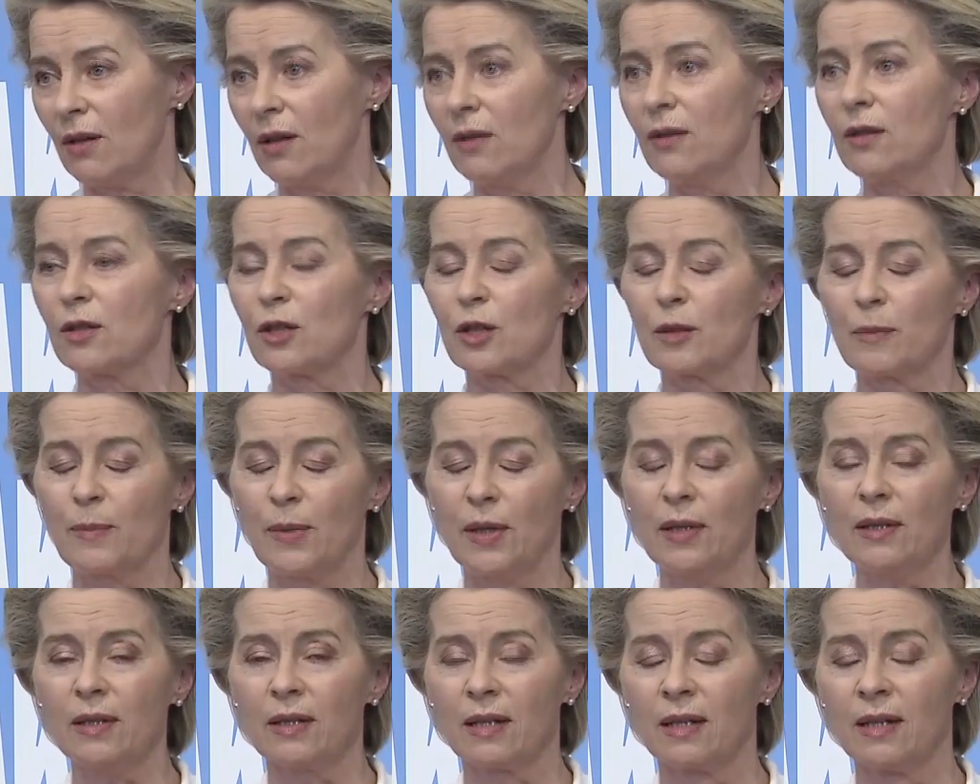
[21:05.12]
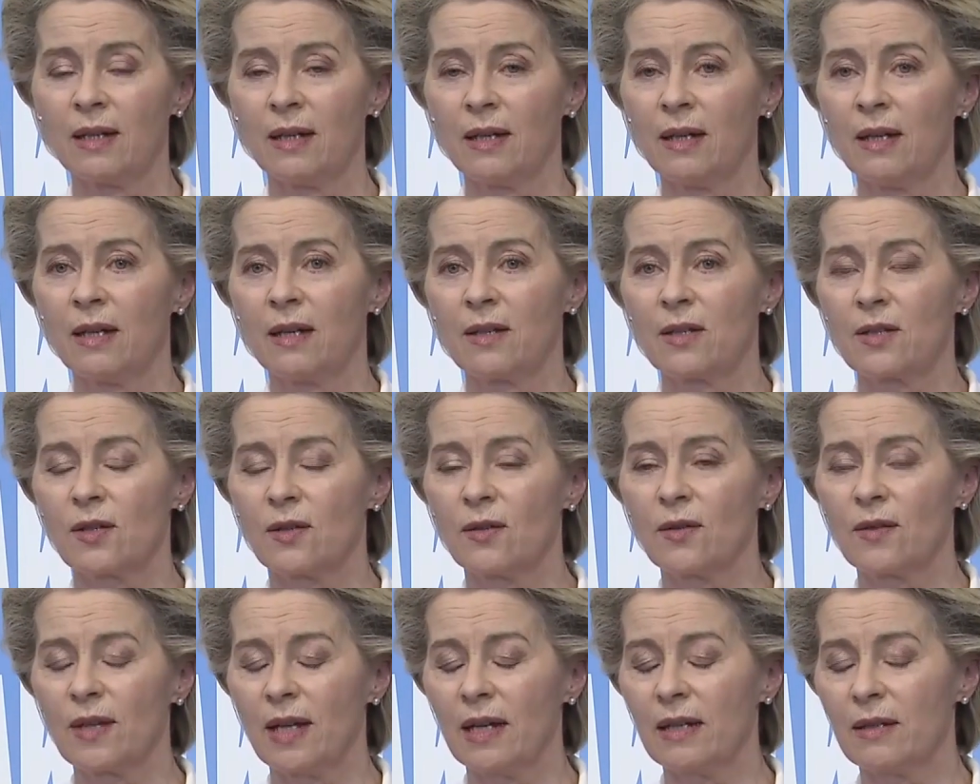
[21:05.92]
on the spot,
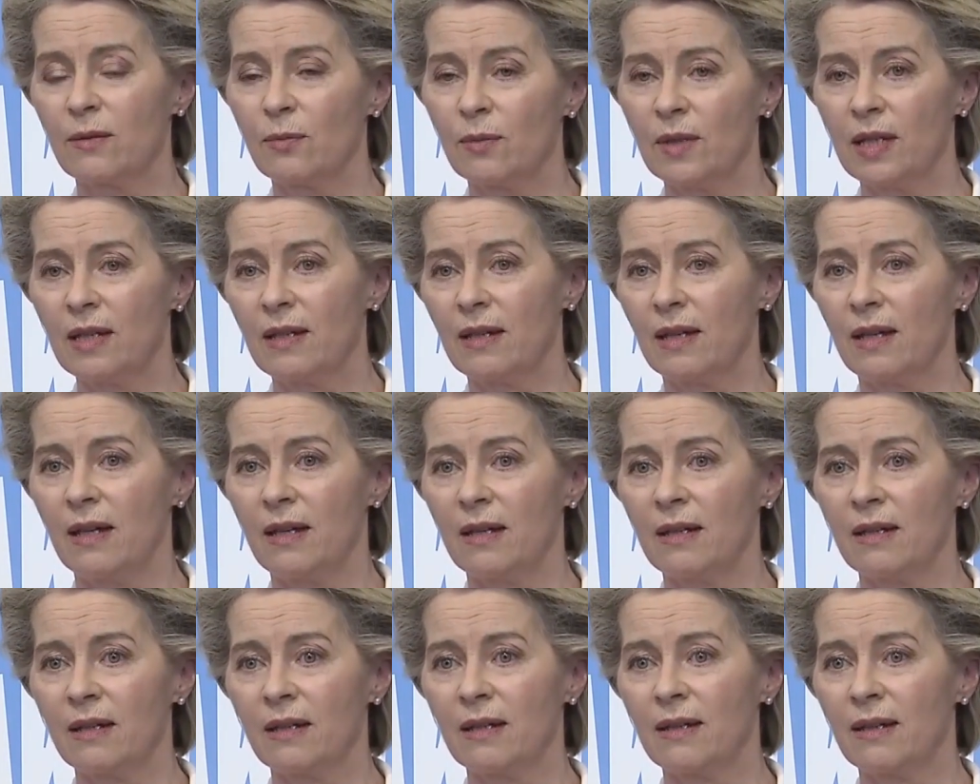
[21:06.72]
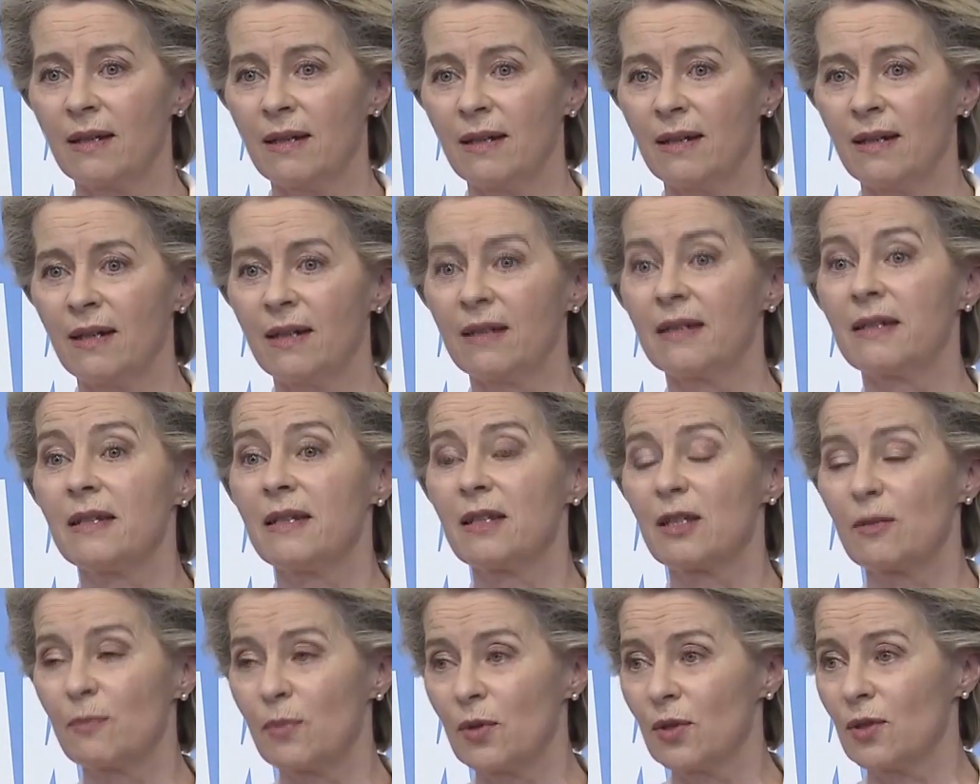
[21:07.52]
so that we can
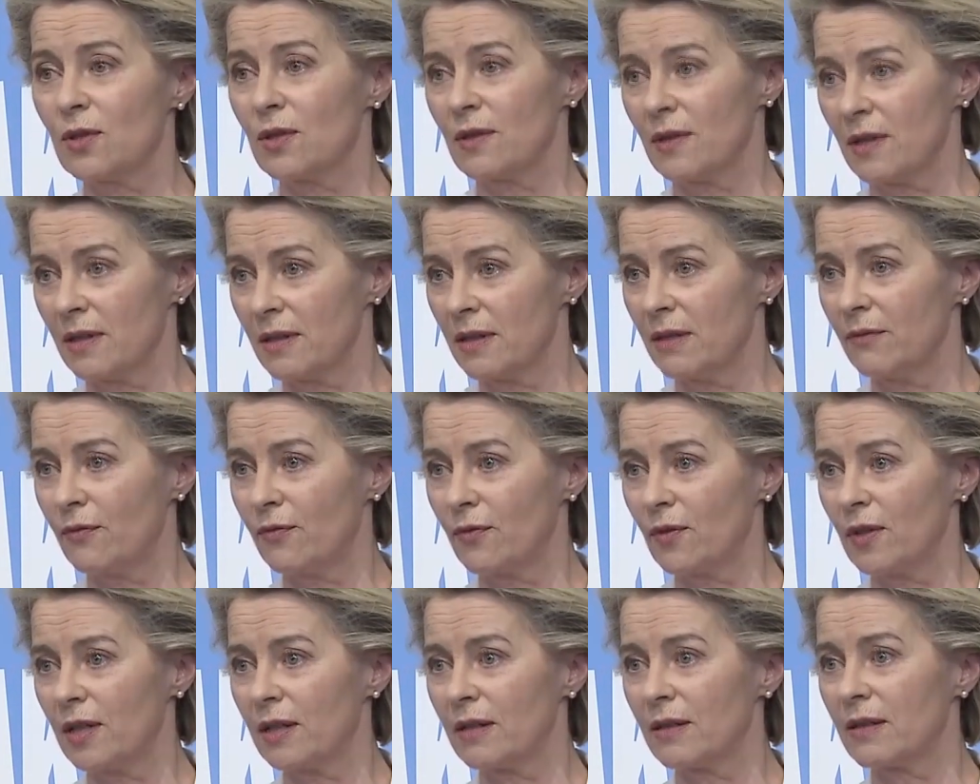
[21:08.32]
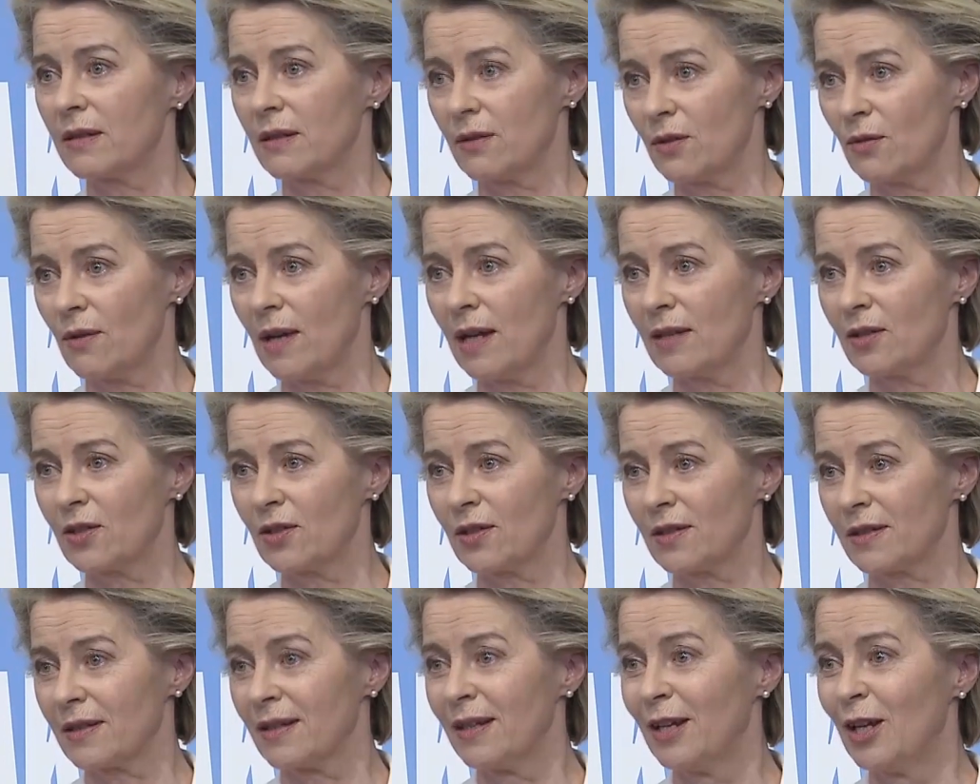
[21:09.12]
disperse the different
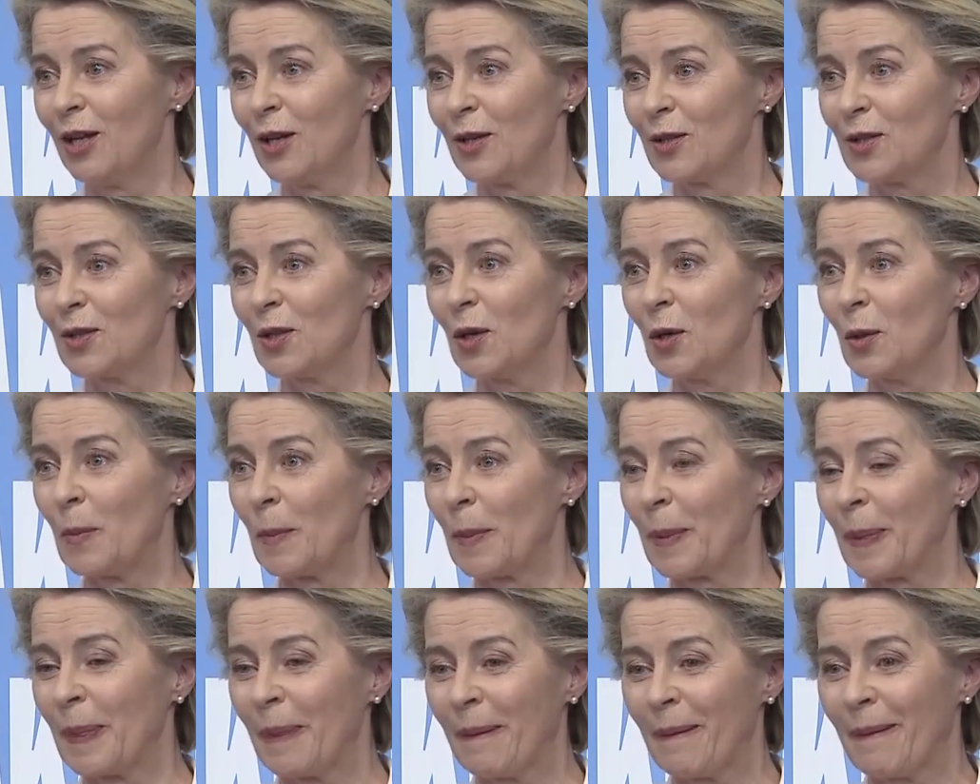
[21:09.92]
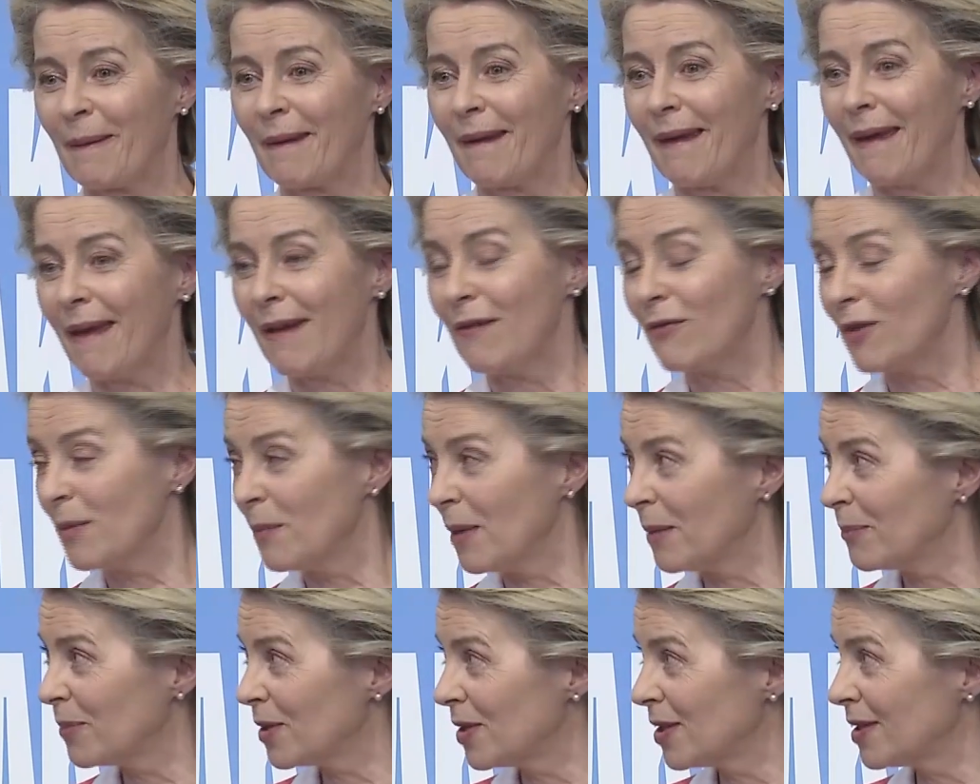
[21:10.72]
tranches. So every
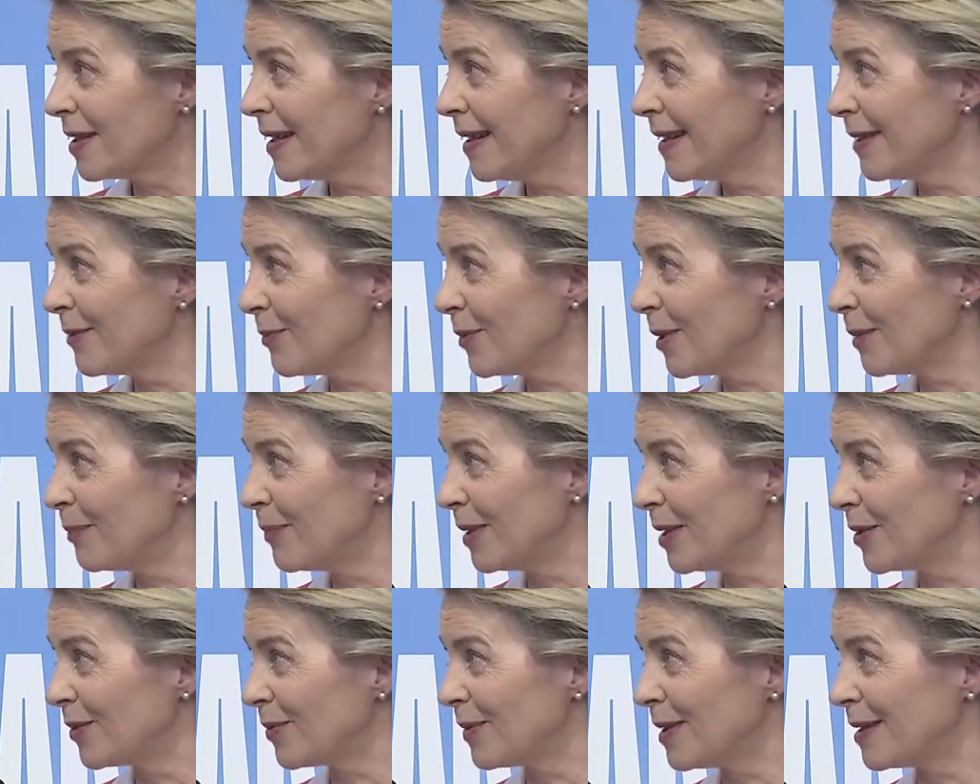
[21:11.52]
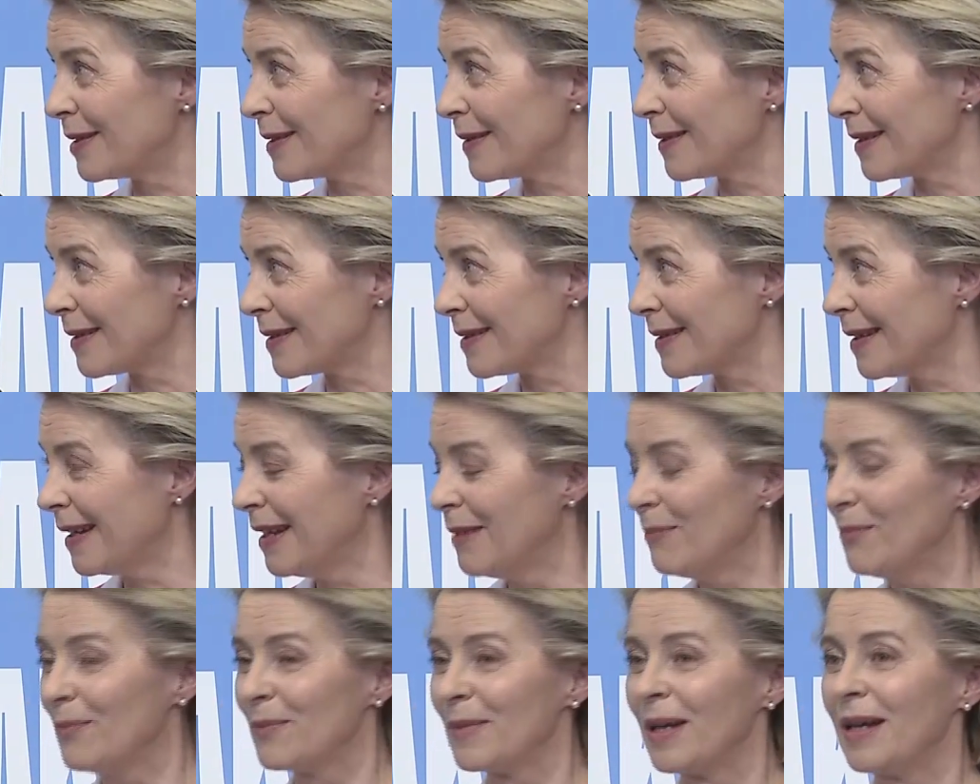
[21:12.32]
member state will be treated the
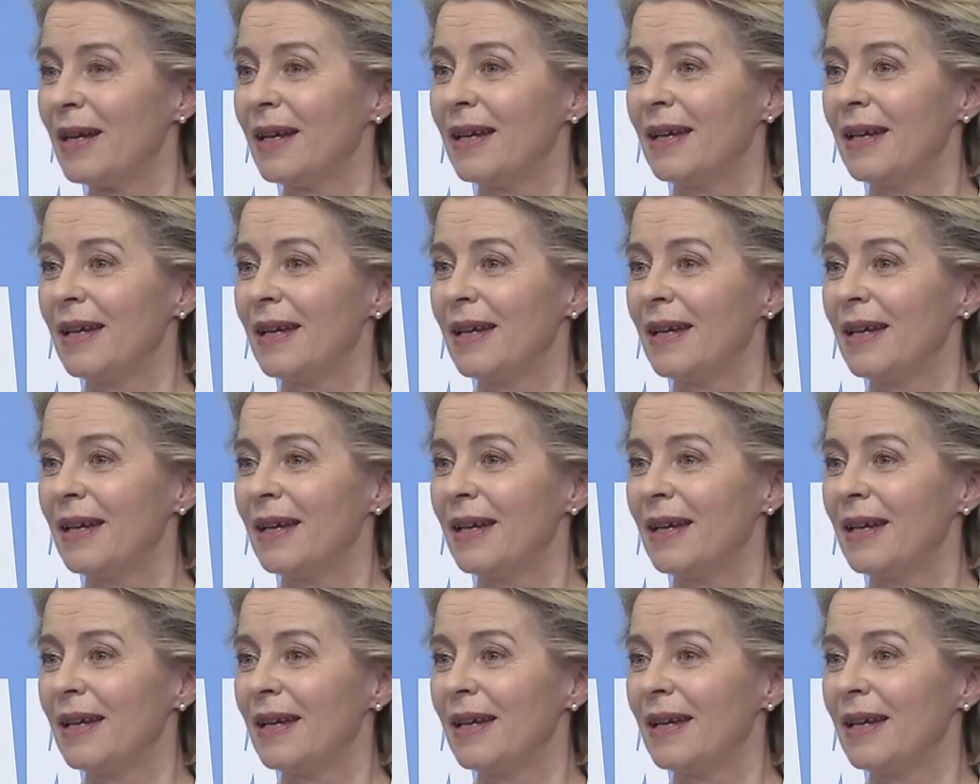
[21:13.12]
same.